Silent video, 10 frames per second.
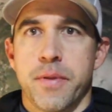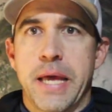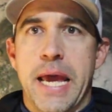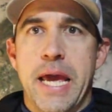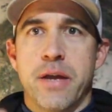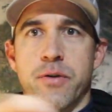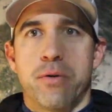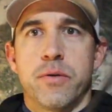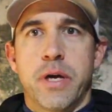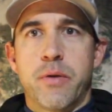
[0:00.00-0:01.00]
the
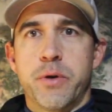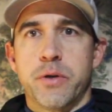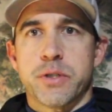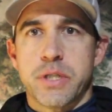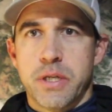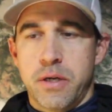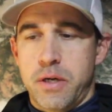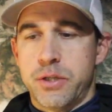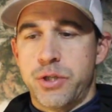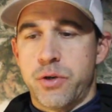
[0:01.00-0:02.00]
handle and reel seat
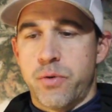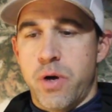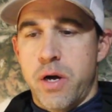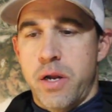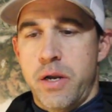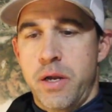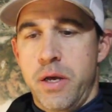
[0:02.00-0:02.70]
onto your rod.